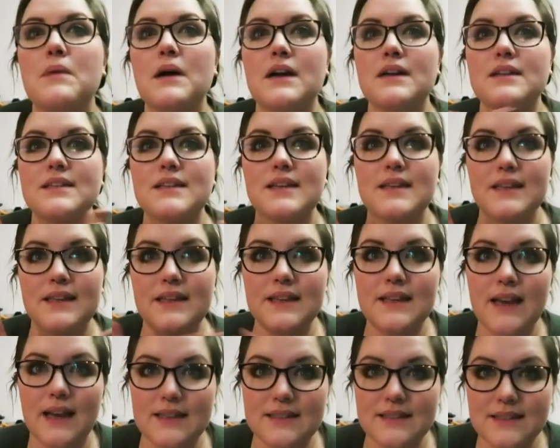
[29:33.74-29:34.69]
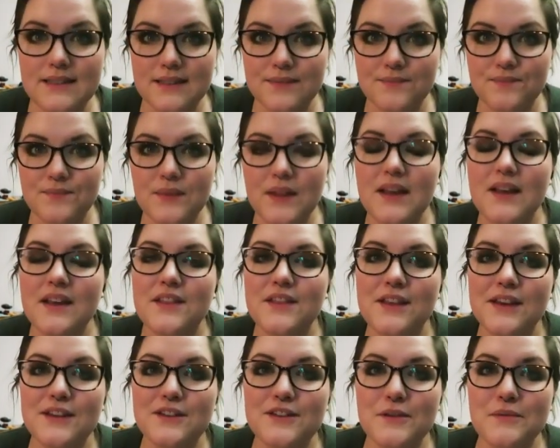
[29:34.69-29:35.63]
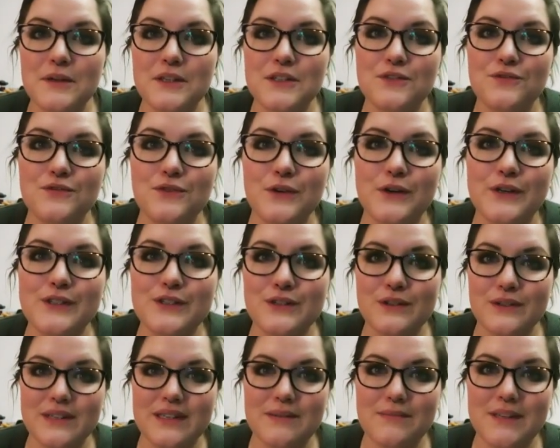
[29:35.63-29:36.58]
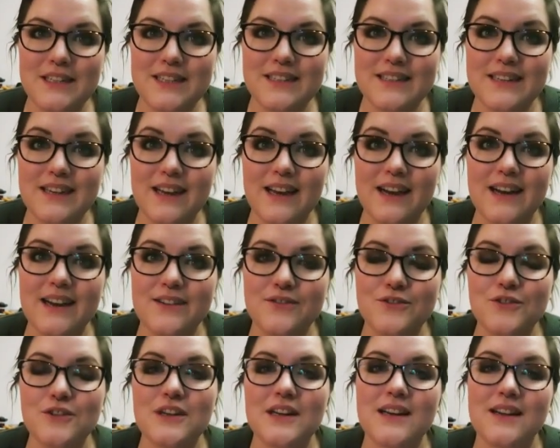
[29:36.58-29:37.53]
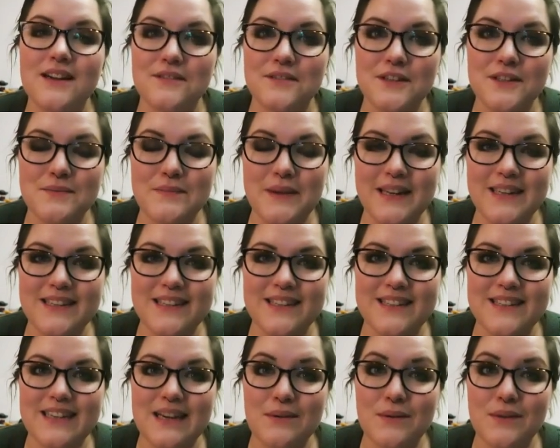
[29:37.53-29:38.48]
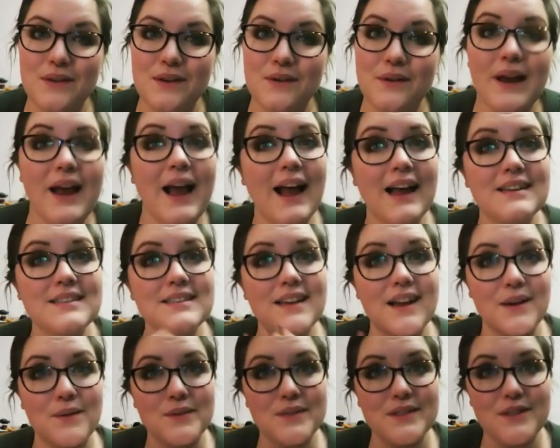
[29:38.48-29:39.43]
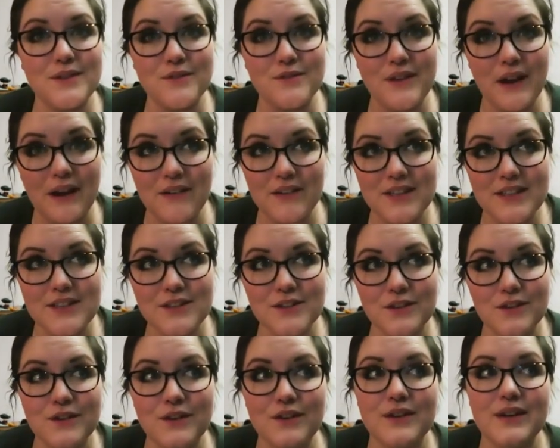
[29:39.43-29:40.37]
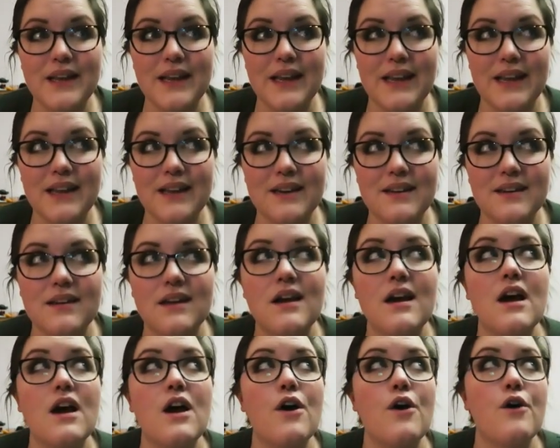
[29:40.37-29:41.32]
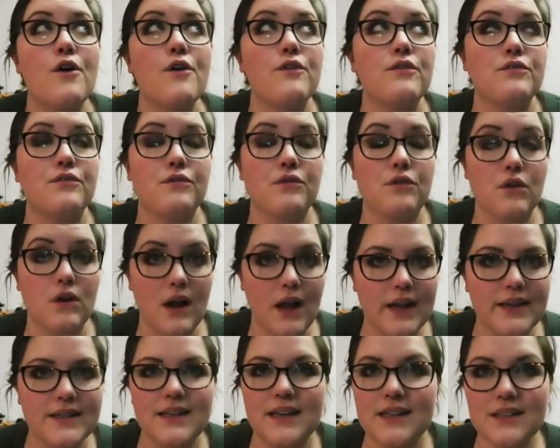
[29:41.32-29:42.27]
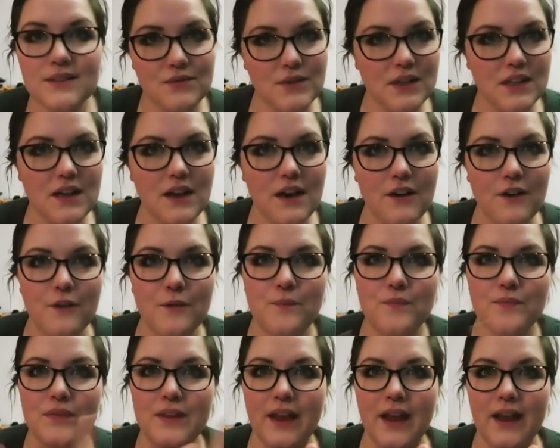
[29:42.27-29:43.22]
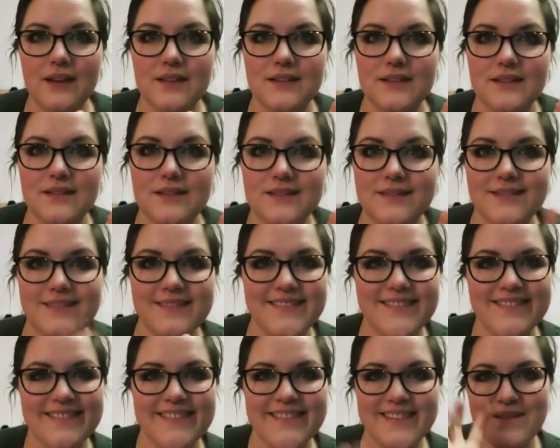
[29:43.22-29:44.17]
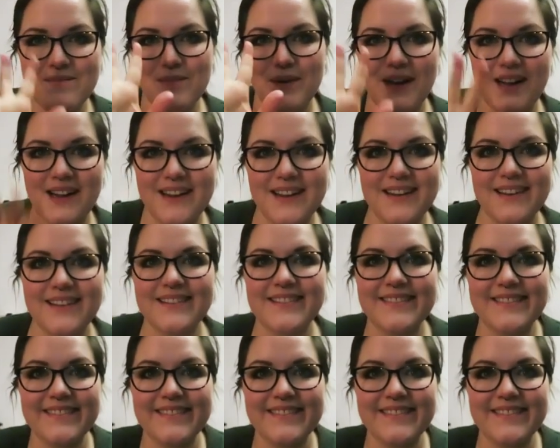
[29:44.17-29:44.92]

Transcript: but yes, thank you so much for joining me today. I have truly loved spending the day with you and I will see you very soon in Friday's video. Yes, bye.